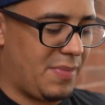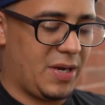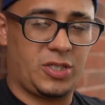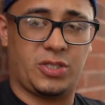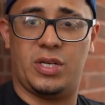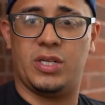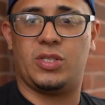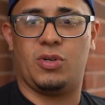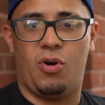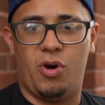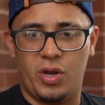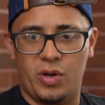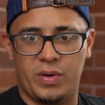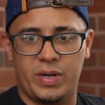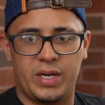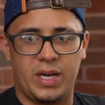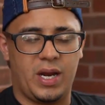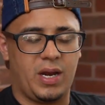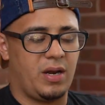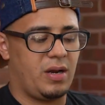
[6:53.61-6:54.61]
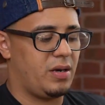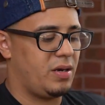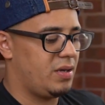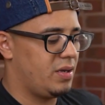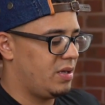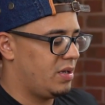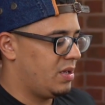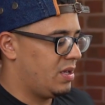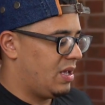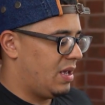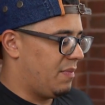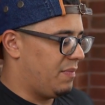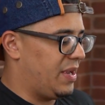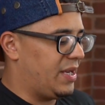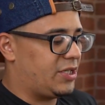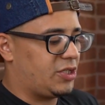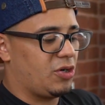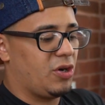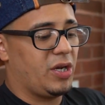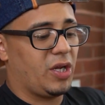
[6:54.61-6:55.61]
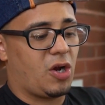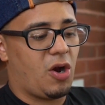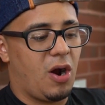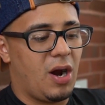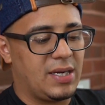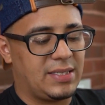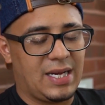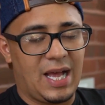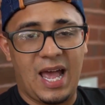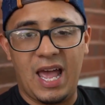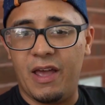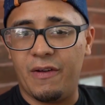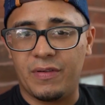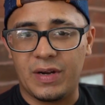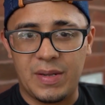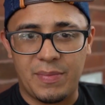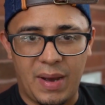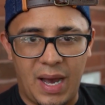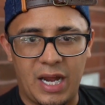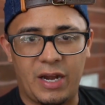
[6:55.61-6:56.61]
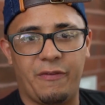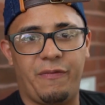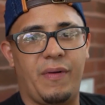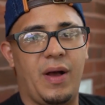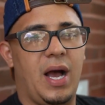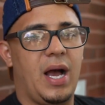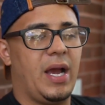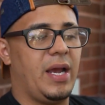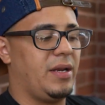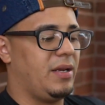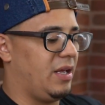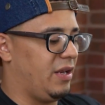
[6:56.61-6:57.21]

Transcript: Make sure there's oil in there. Make sure the car's not heavily modified.